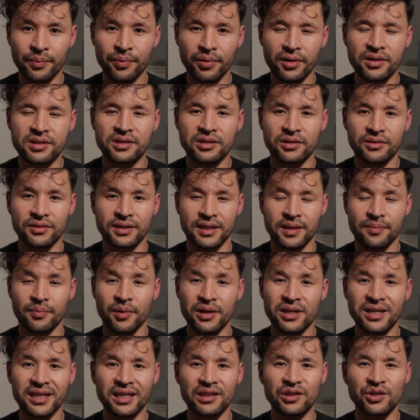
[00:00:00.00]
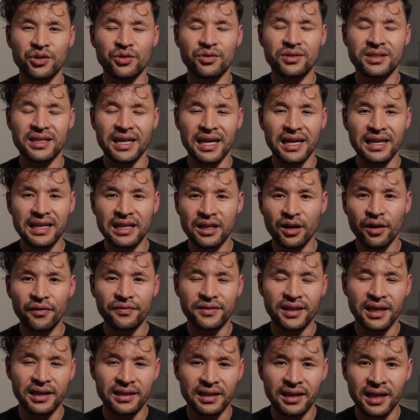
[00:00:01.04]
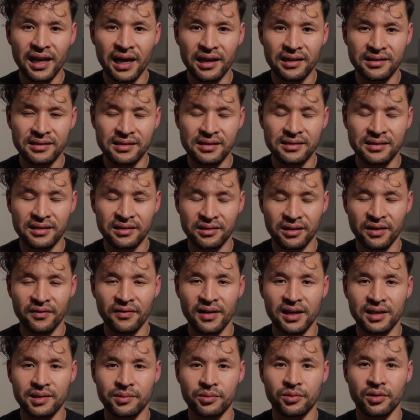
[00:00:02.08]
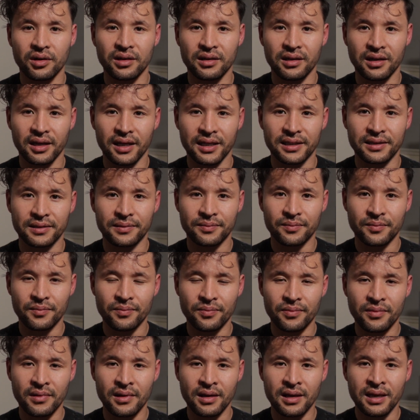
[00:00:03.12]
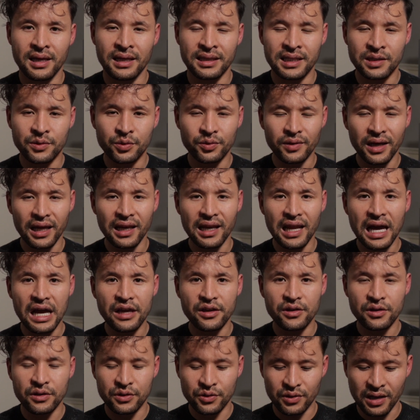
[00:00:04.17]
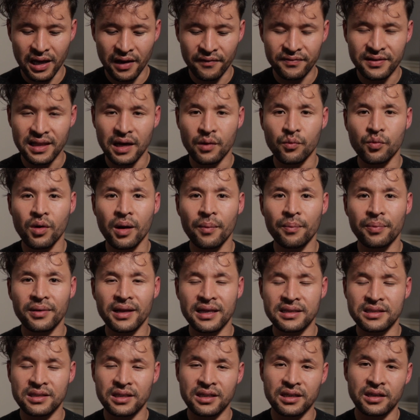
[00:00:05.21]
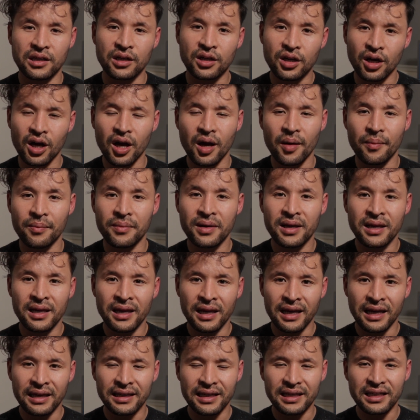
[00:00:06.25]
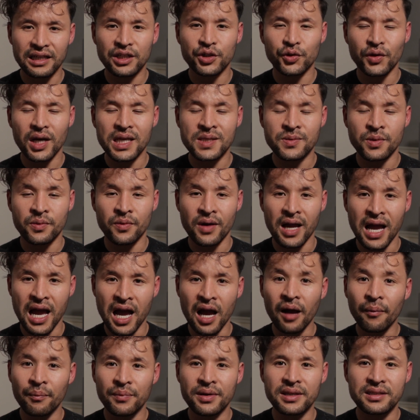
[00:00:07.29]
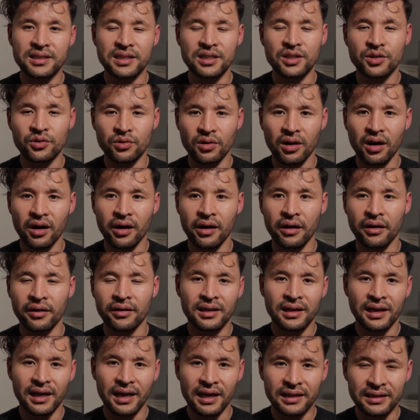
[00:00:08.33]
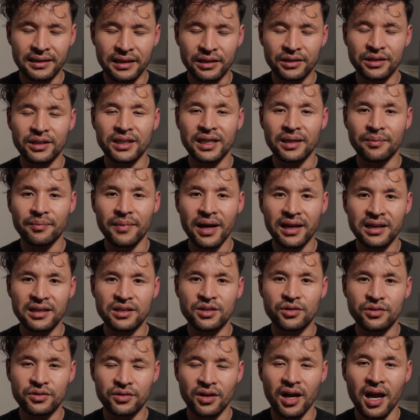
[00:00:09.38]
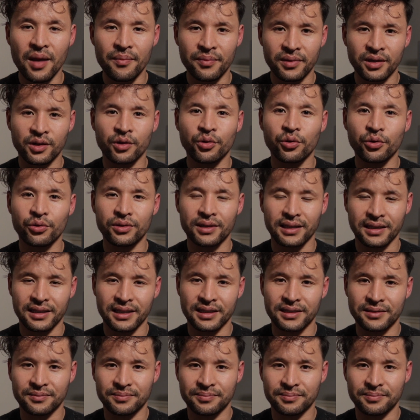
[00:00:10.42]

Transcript: personally, but you can use any of the other calendars that are available online. This will allow you to have that one place you can come and get a grasp of how busy you are, and you can manage your time accordingly.